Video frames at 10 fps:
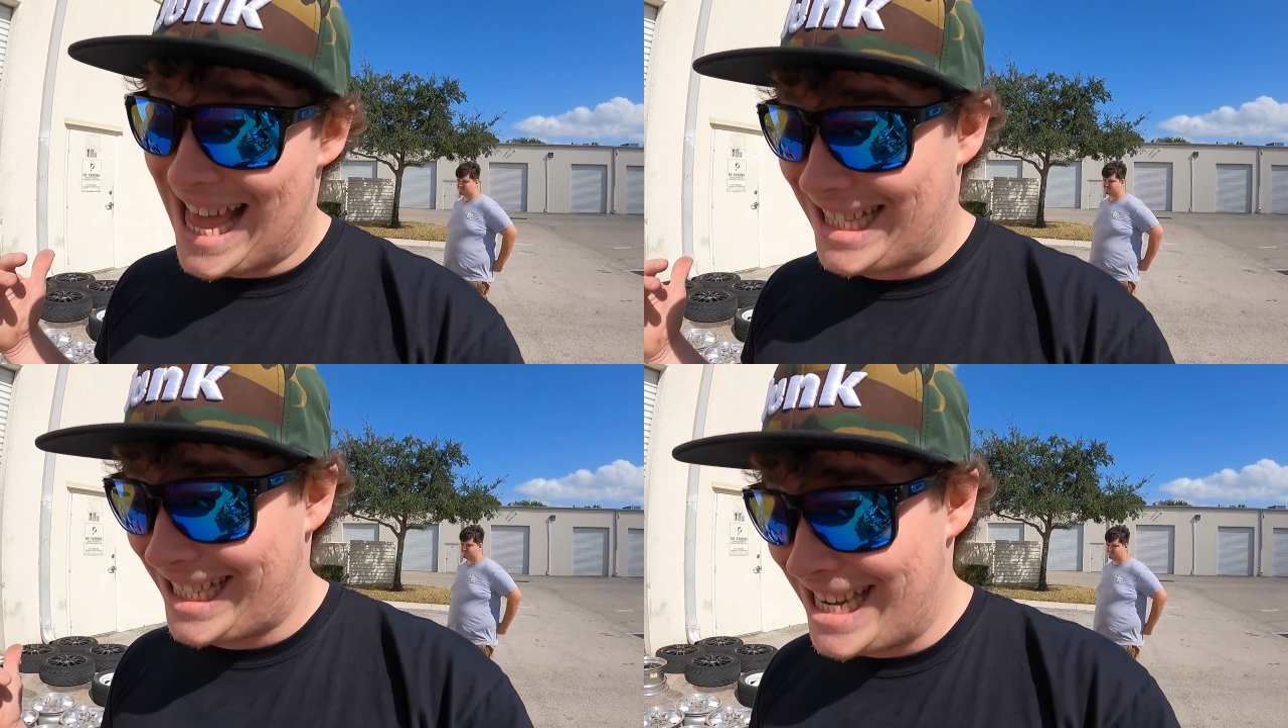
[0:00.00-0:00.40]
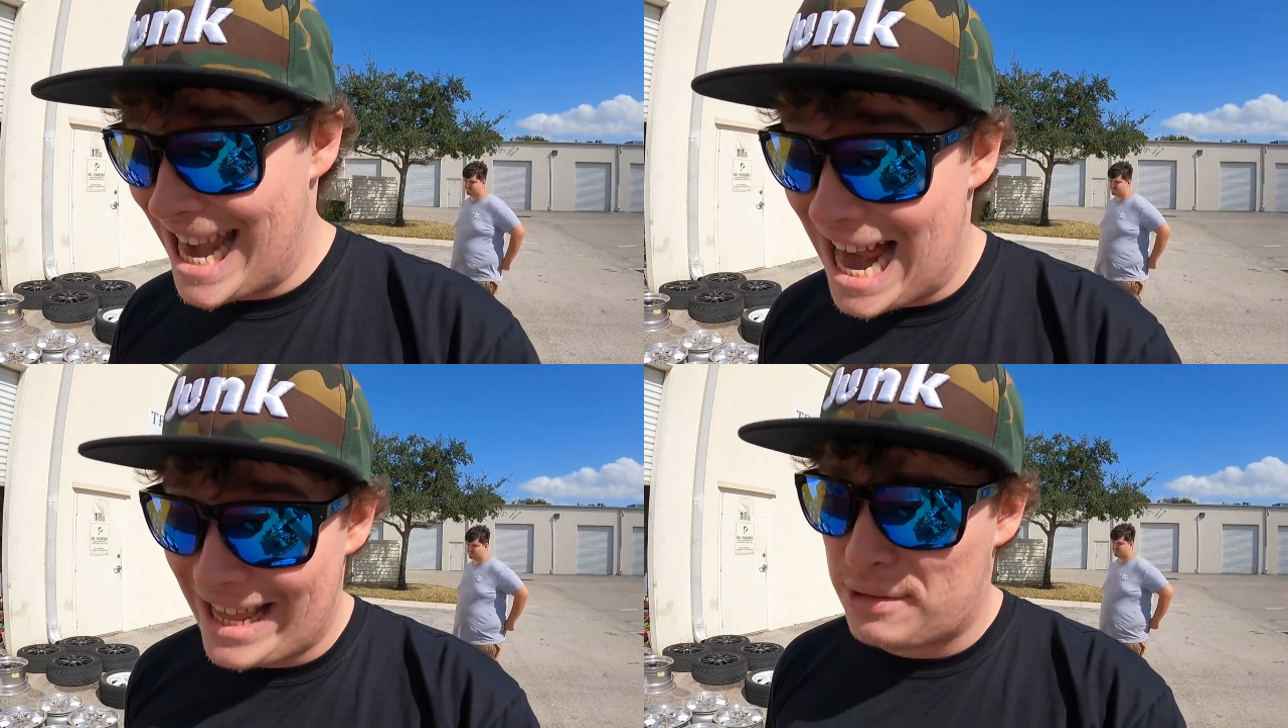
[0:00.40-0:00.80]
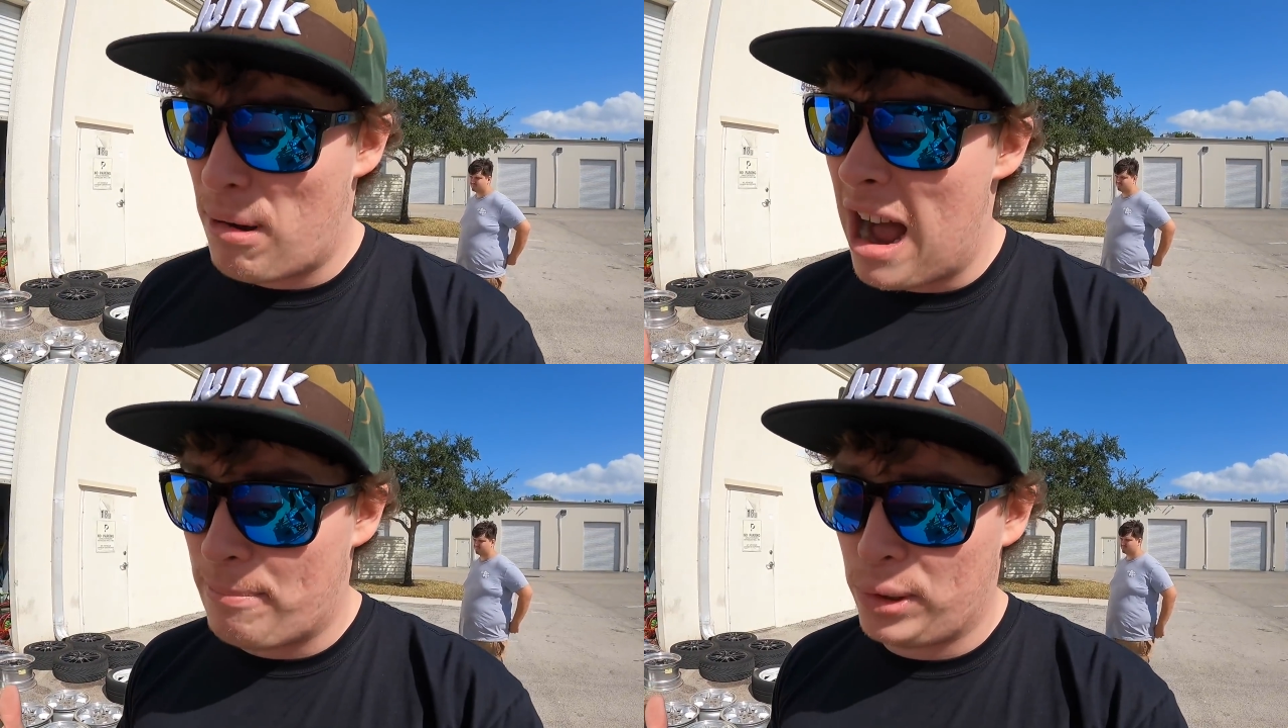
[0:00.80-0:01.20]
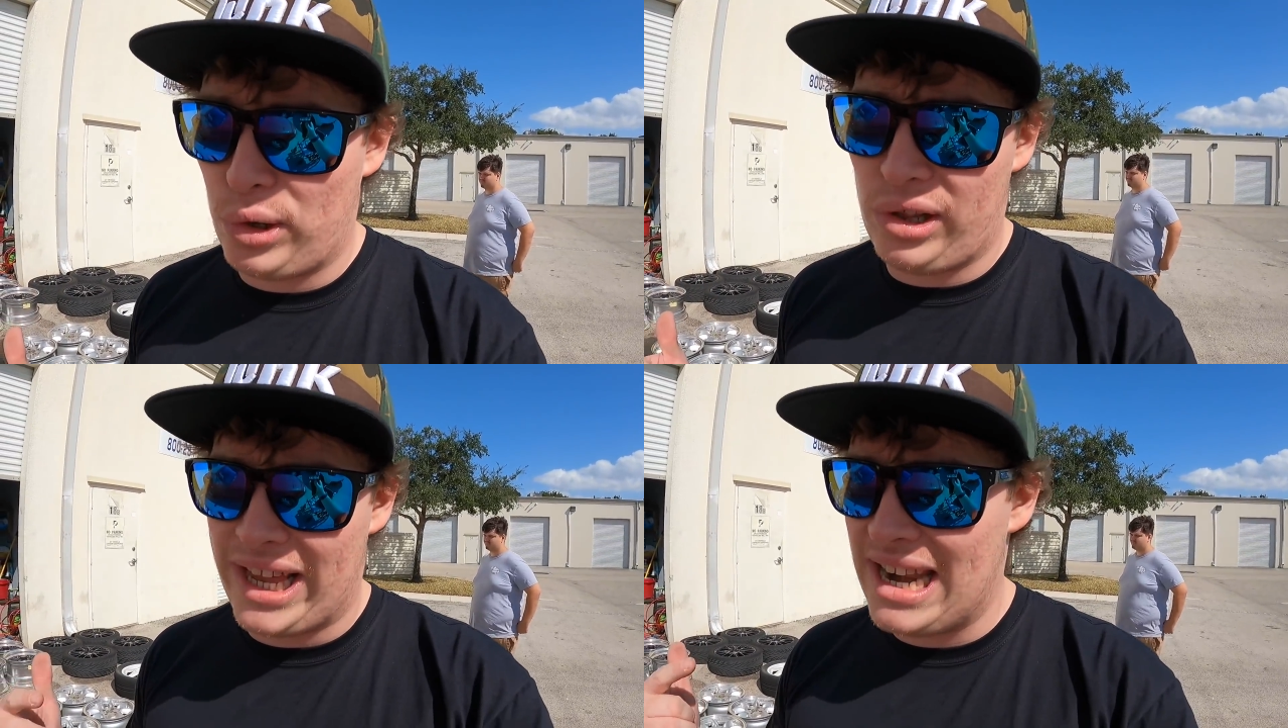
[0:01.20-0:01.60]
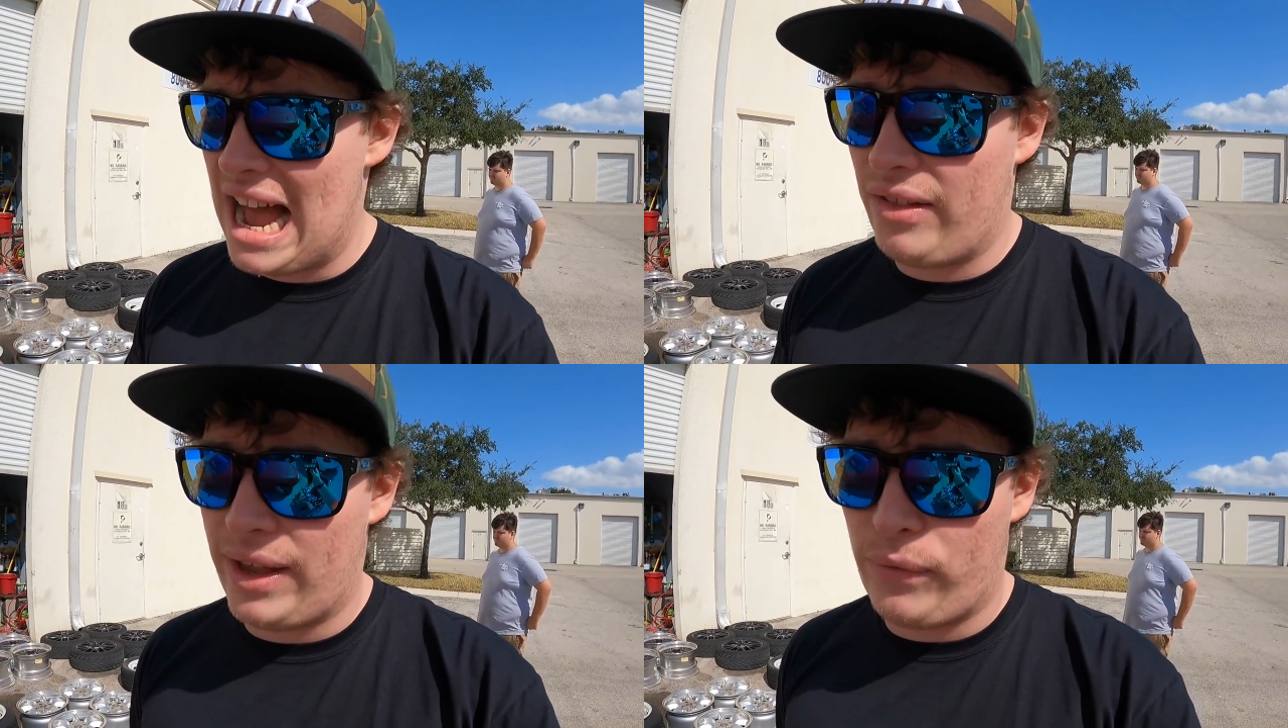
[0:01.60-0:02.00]
that's not as popular, like
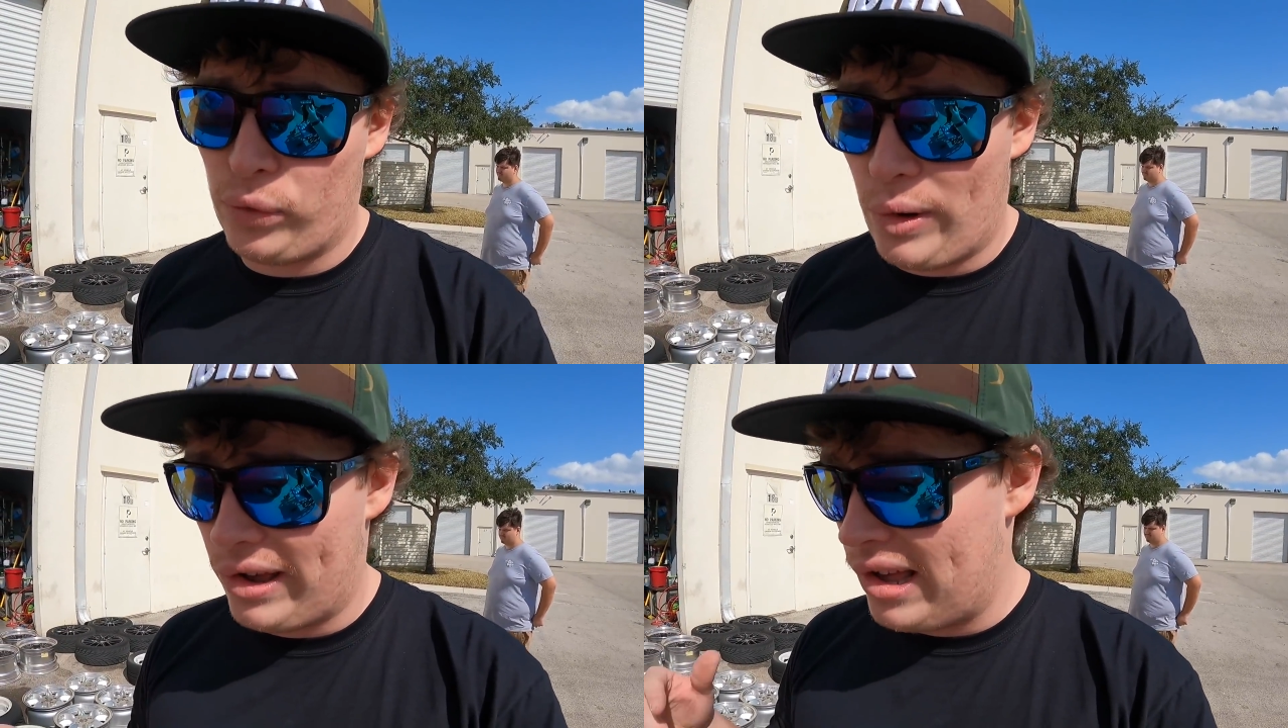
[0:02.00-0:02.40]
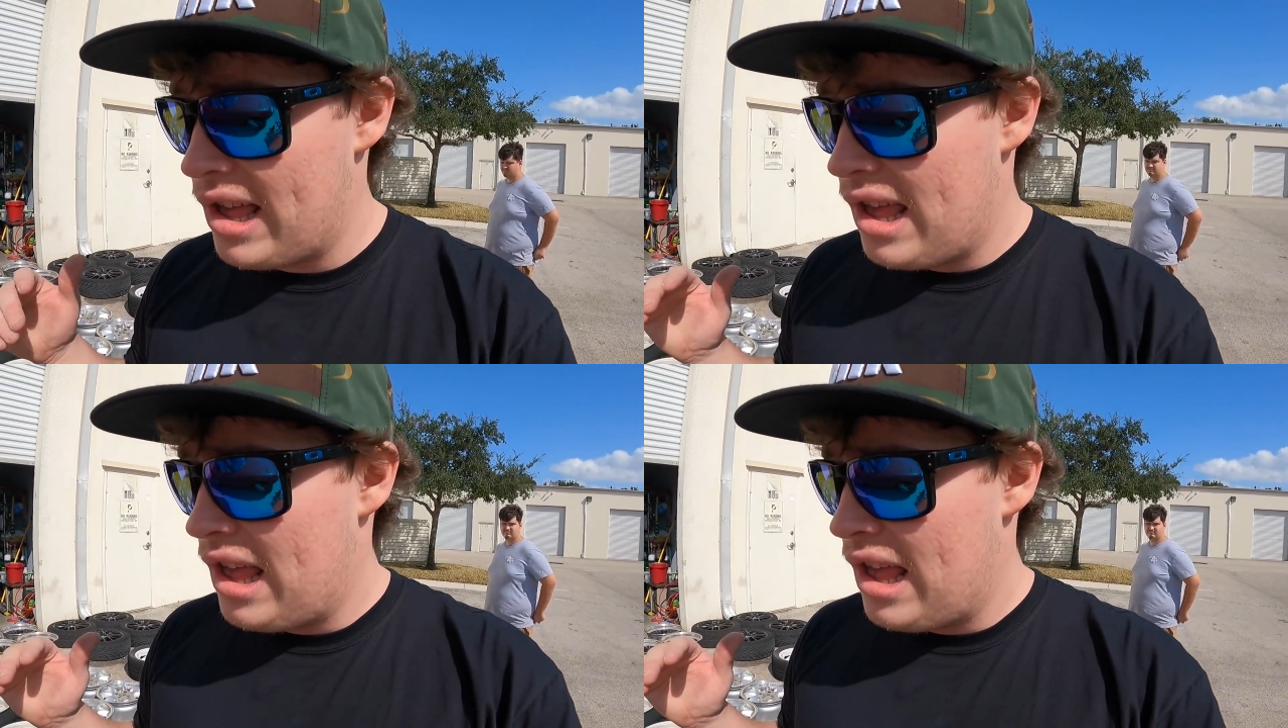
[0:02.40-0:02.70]
not like Florida,